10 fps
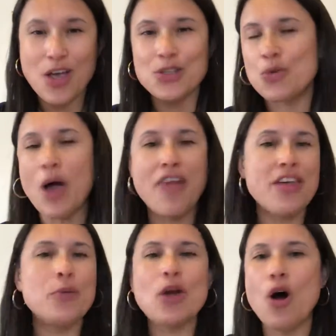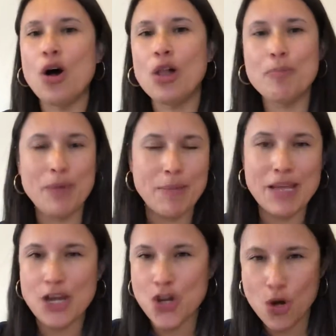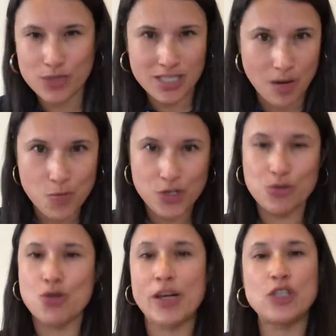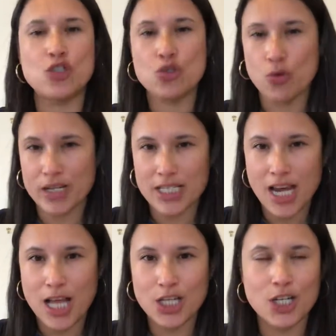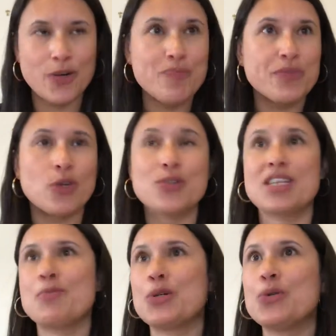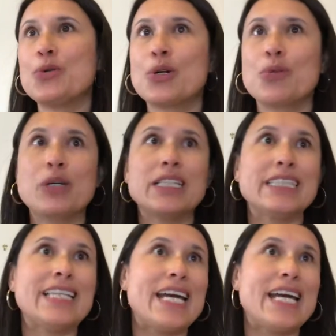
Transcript: So I think we all maybe know someone who's a great storyteller or someone who could really